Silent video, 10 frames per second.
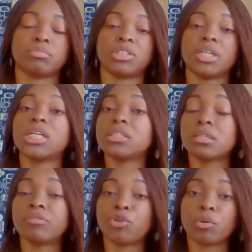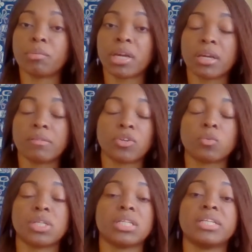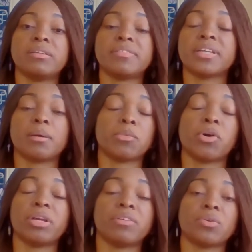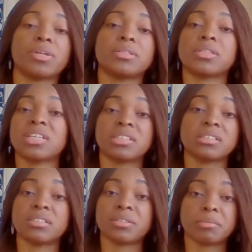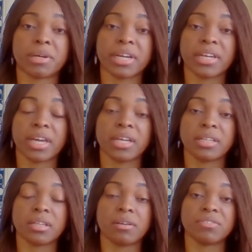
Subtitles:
Because of your behavior, we're leaving. I'm not even going to consider buying any of